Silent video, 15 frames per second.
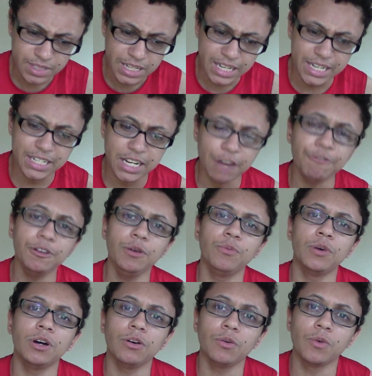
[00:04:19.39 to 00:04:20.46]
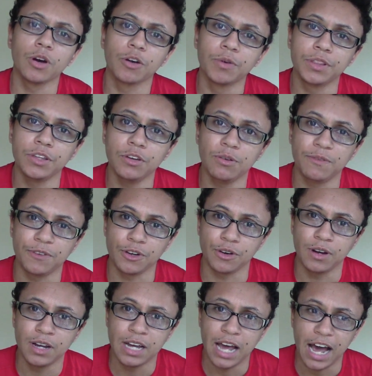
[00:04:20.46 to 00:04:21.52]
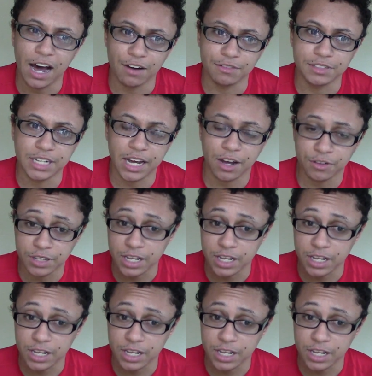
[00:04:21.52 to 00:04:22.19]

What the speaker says: He definitely will work with you if you're out of town.